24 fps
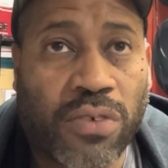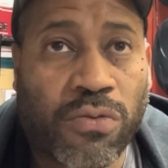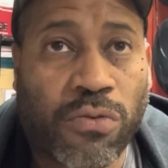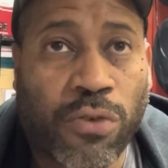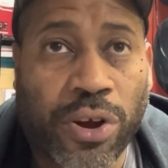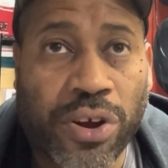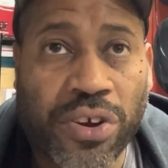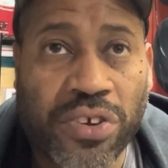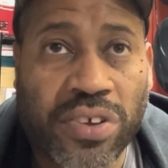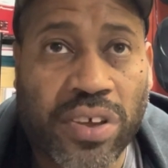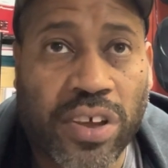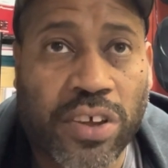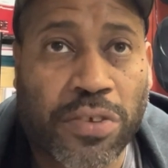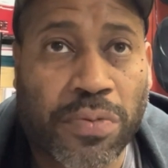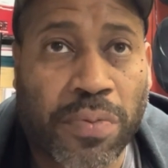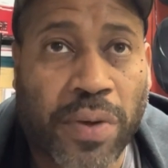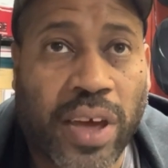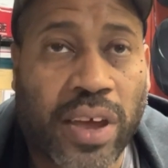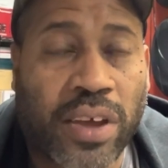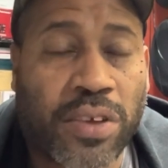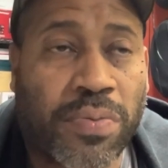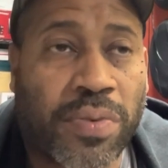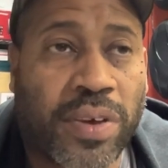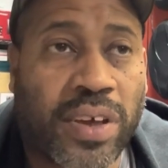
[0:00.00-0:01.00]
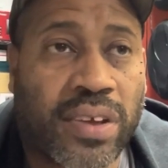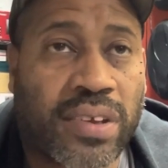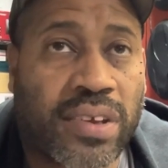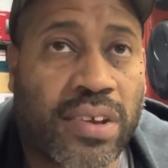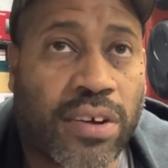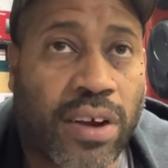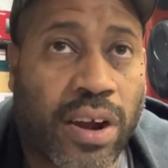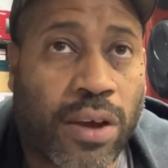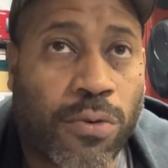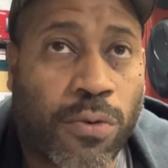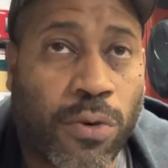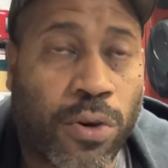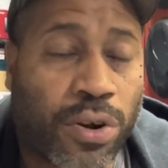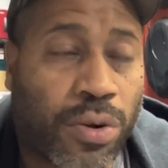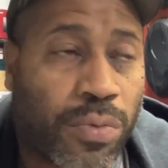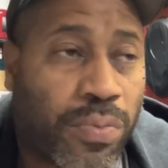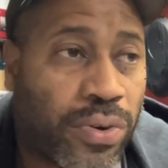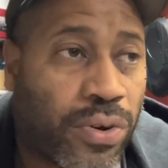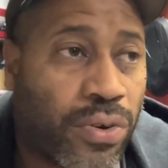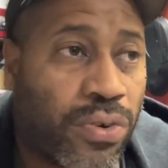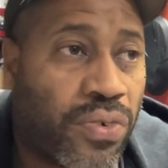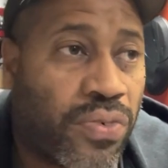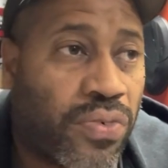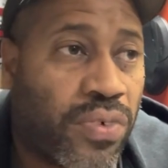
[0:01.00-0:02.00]
rear six spines because they're not
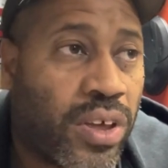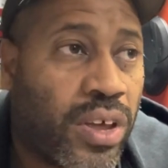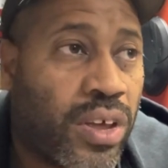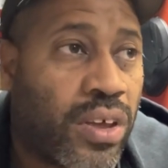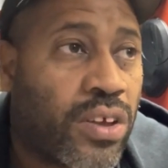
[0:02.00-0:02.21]
waterproof